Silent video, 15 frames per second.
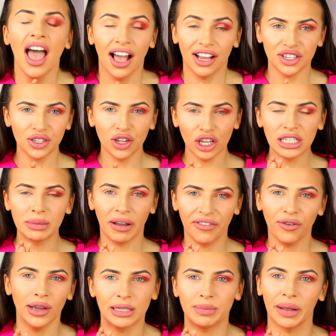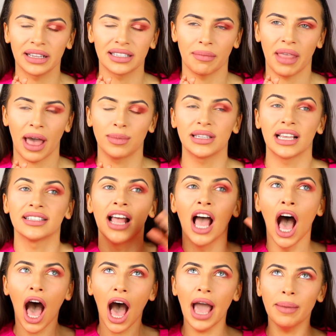I just lost my voice because I'm that obsessed.
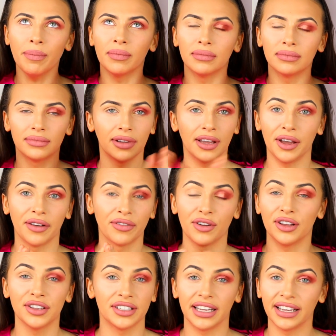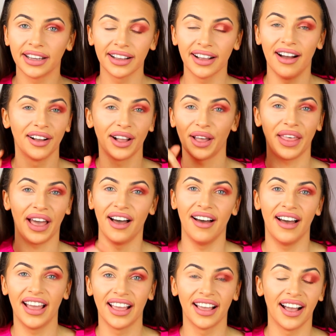I've lost it. I can't go that
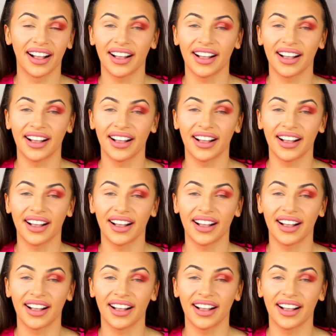high.